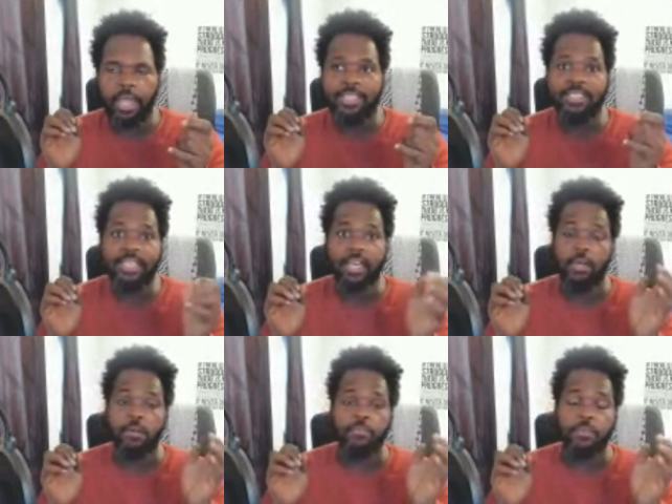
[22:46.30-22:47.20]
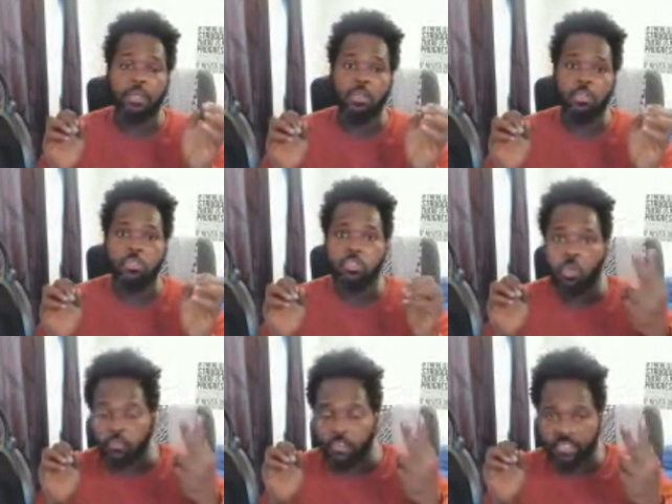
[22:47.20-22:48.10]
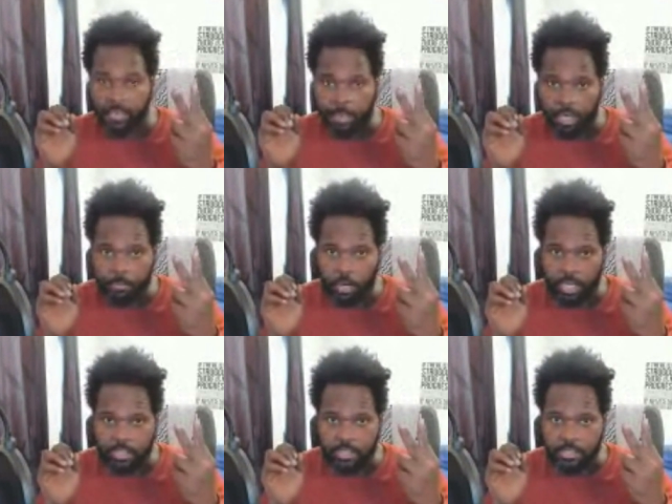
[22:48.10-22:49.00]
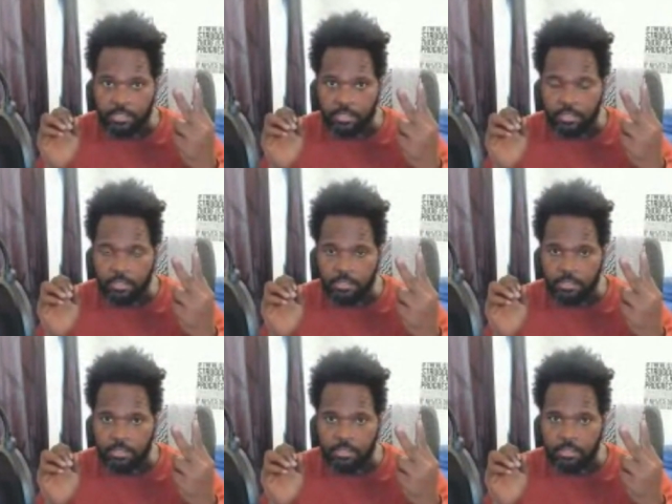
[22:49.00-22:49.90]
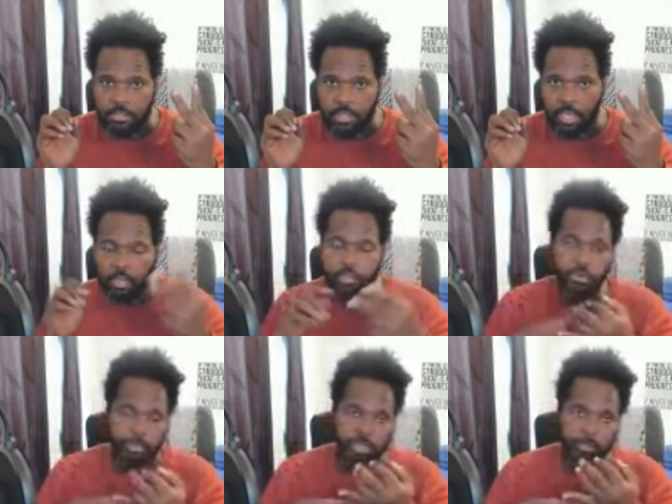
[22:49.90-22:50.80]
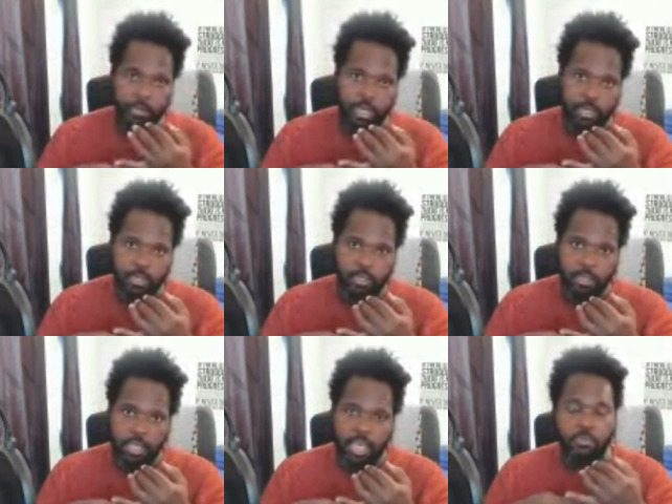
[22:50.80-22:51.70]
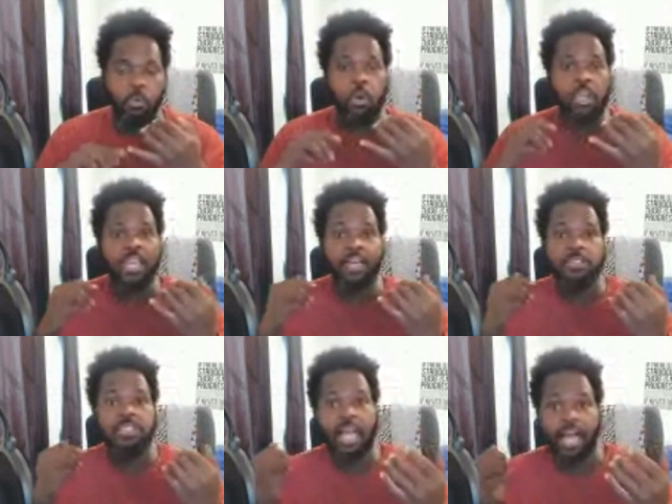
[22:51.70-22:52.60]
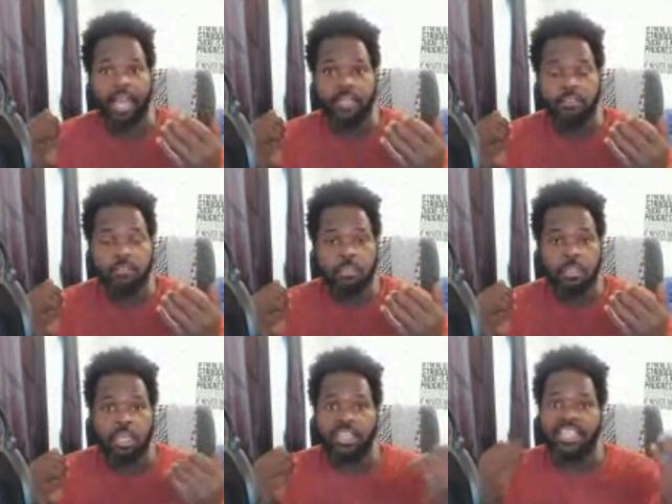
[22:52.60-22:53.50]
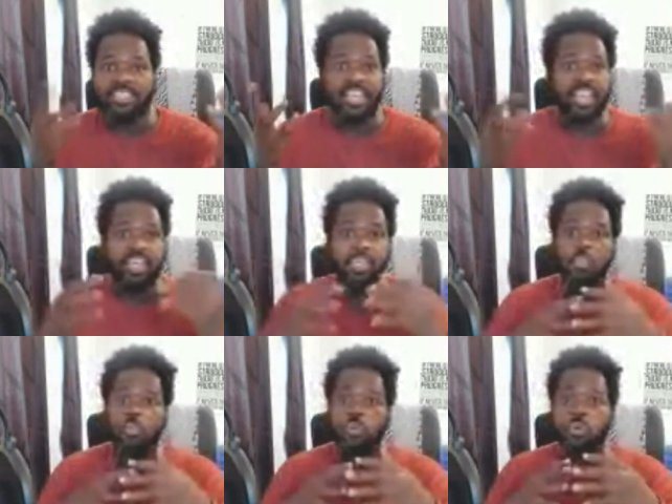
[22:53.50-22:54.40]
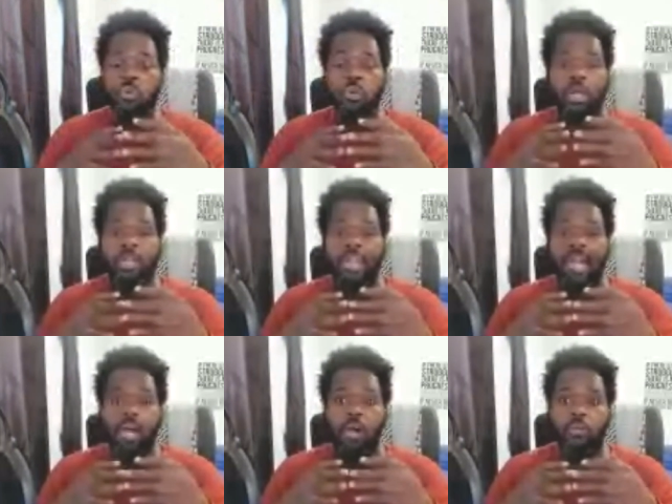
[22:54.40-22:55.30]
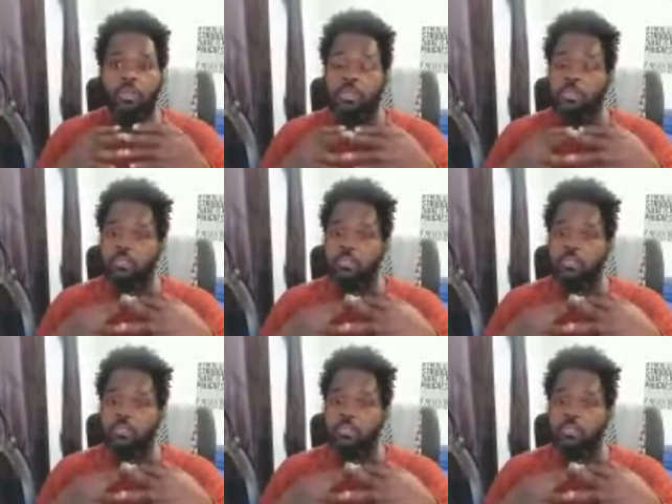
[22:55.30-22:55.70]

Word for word: instead of two 15 minute breaks and a 30 minute break. If you're working outside, let's say you're allowed